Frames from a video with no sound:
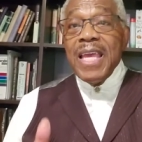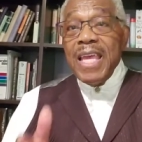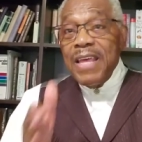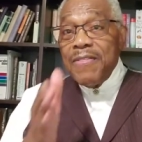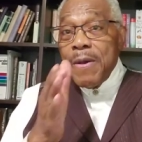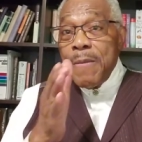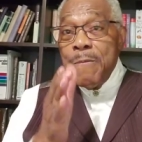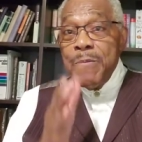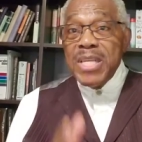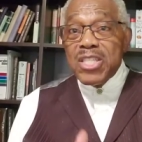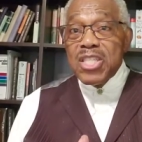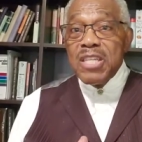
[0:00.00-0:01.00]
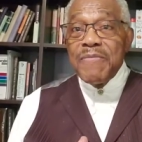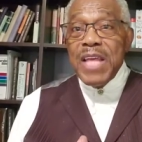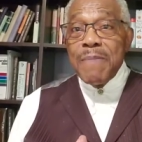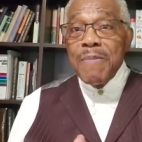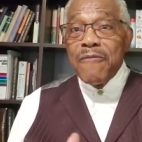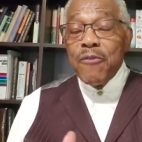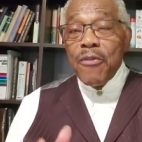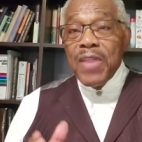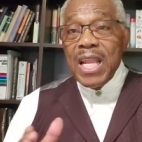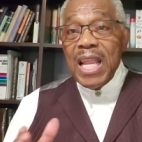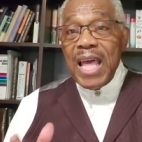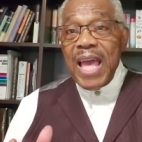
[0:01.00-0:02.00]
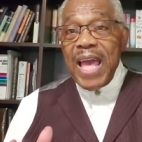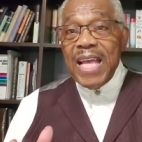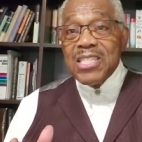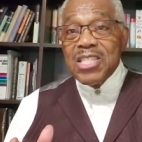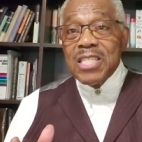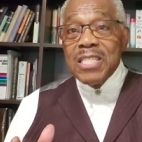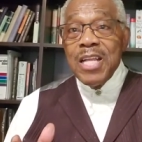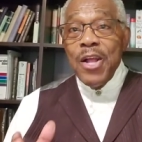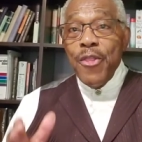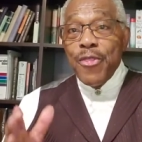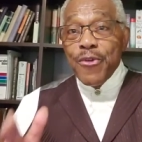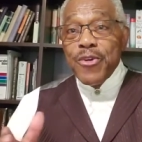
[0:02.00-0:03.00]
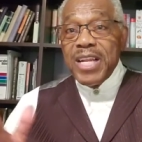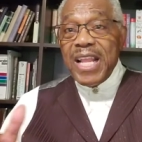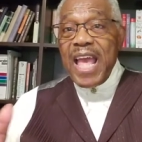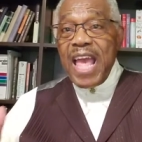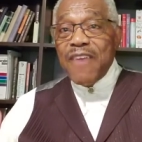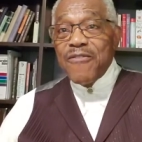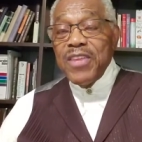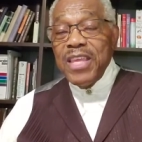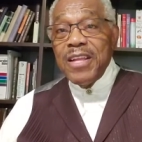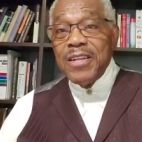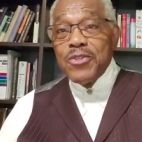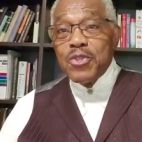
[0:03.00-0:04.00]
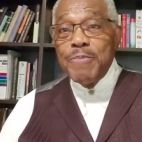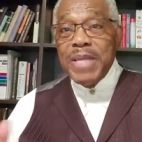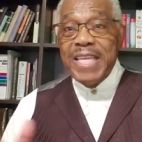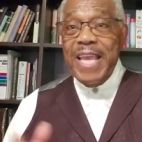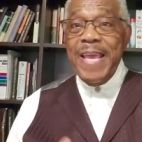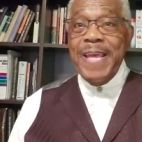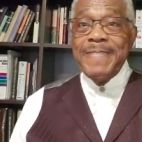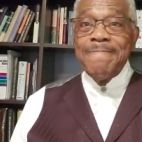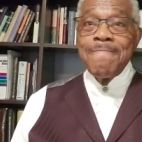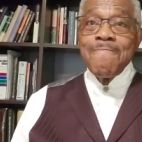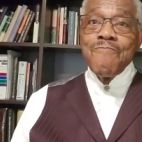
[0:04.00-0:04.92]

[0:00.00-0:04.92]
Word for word: in the midst of that, before the last three and a half years begin,